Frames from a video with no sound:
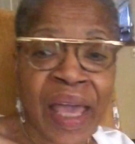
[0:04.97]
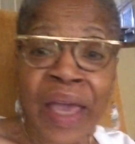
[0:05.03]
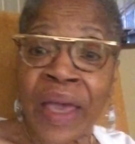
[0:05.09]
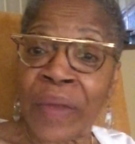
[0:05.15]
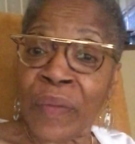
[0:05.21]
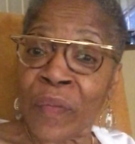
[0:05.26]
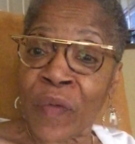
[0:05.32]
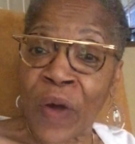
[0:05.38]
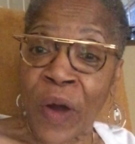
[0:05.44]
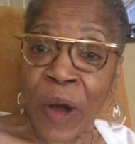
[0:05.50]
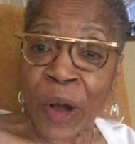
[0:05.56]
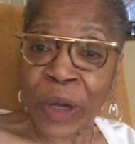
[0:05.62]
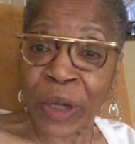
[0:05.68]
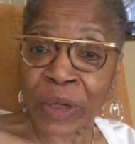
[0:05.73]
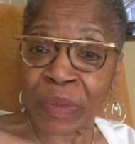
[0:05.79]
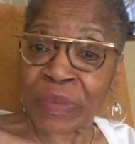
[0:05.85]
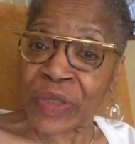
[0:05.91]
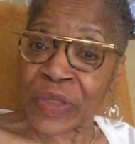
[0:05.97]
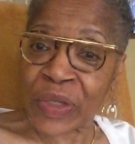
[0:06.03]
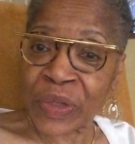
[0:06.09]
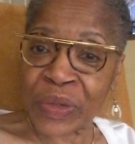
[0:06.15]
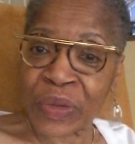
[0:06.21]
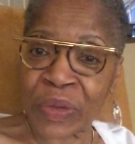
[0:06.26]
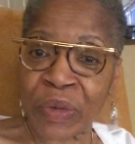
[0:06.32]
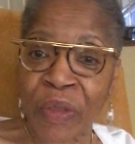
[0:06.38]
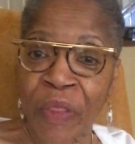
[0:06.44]
and welcome
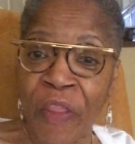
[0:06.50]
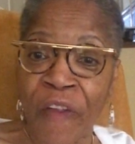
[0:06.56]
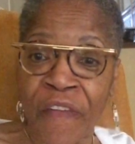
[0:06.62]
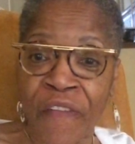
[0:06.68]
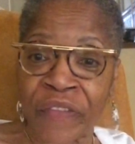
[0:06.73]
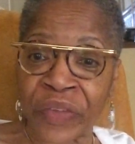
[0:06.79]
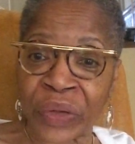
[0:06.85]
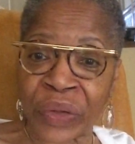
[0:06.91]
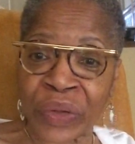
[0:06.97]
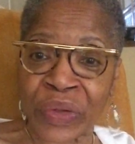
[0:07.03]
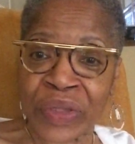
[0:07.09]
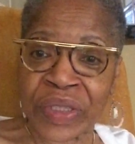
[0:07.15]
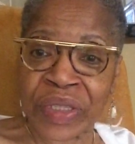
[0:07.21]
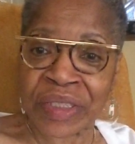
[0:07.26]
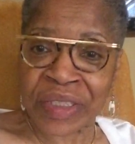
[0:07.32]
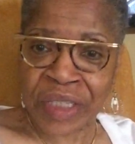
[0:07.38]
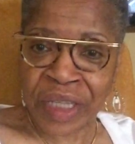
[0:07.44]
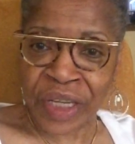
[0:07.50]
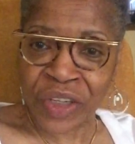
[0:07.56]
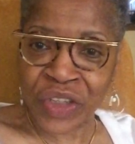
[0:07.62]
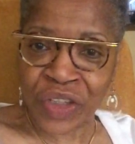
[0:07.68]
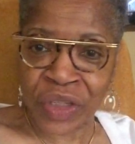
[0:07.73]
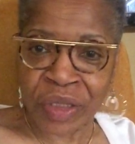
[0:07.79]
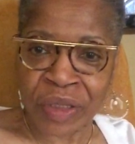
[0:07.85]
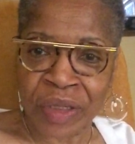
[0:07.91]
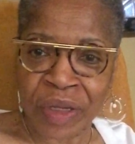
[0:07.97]
to the first
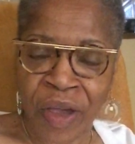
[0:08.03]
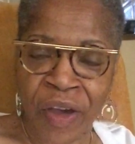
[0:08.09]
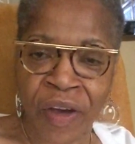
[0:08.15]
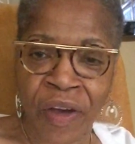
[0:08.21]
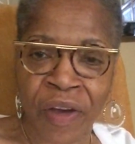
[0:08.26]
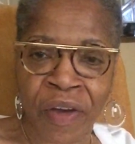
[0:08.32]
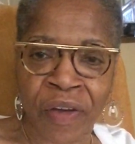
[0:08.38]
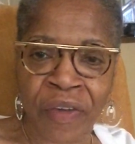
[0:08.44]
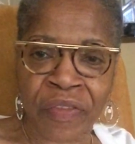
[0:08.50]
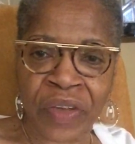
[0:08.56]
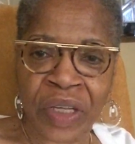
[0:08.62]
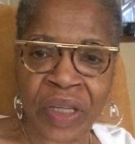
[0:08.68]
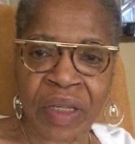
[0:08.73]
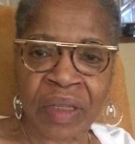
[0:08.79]
session of